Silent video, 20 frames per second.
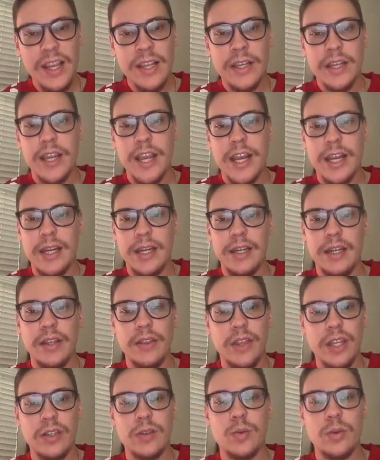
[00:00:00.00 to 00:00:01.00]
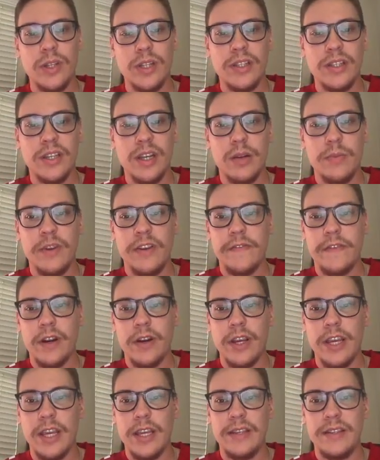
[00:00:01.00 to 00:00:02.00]
and this one is going to be very
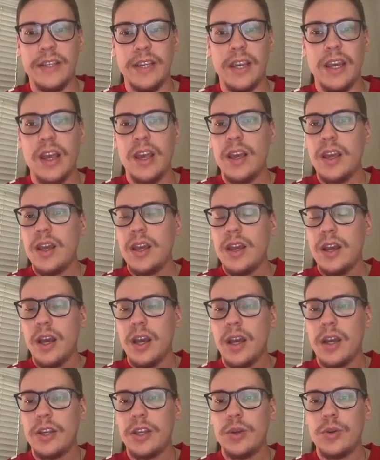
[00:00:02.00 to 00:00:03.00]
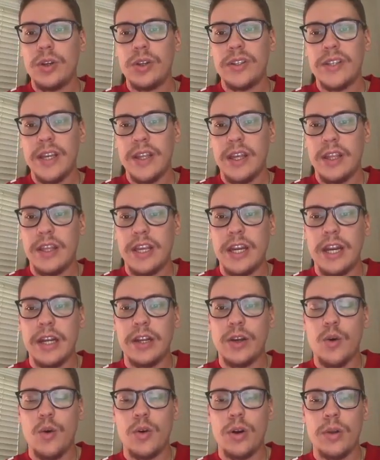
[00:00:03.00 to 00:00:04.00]
easy. You could say that they need a
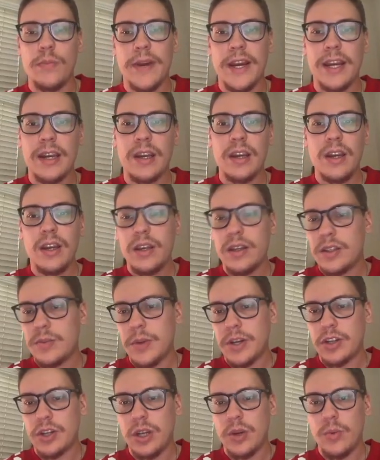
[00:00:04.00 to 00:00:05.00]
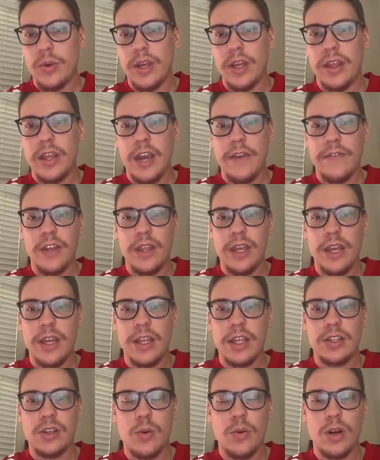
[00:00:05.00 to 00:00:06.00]
quarterback, especially with everything that's
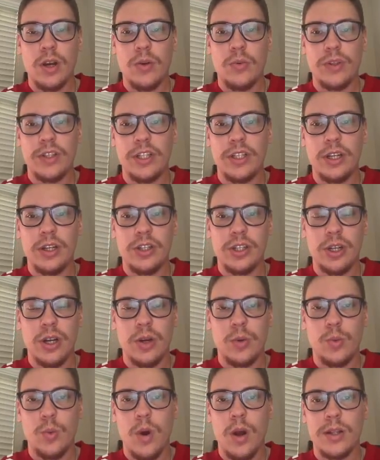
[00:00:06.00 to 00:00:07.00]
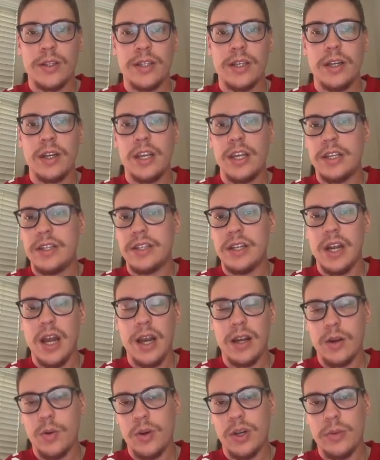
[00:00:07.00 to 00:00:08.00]
going on with Deshaun Watson. He's not
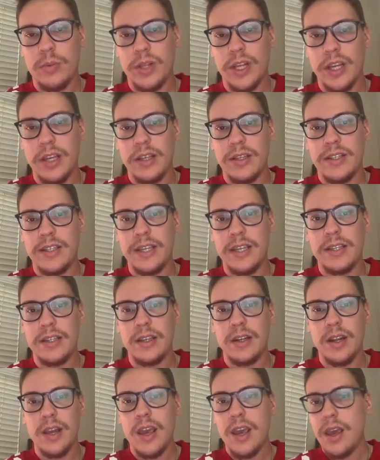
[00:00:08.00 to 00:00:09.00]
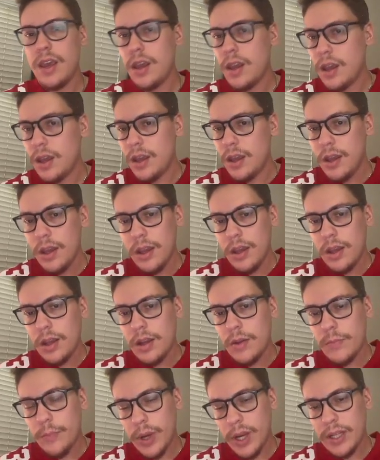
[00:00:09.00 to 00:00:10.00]
going to play this season.
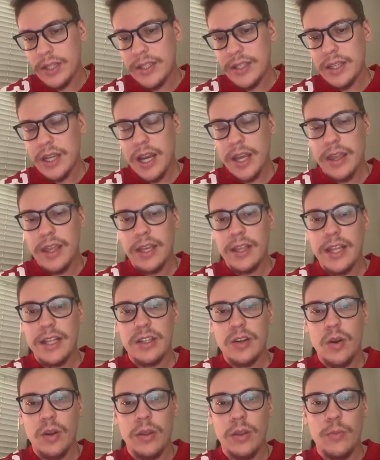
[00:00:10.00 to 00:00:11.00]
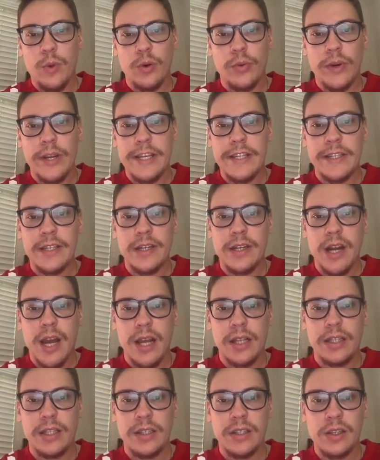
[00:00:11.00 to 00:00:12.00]
But I think that's all the more reason not
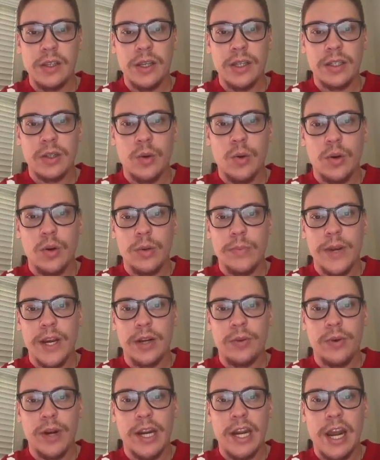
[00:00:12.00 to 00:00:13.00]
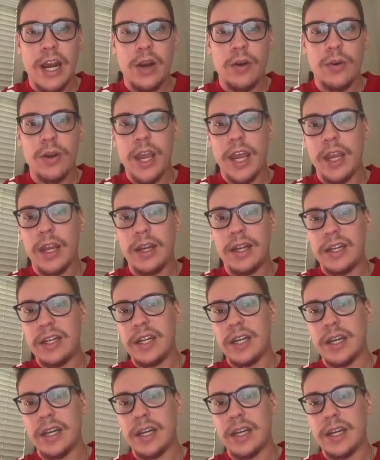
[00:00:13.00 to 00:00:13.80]
to select a quarterback right now and,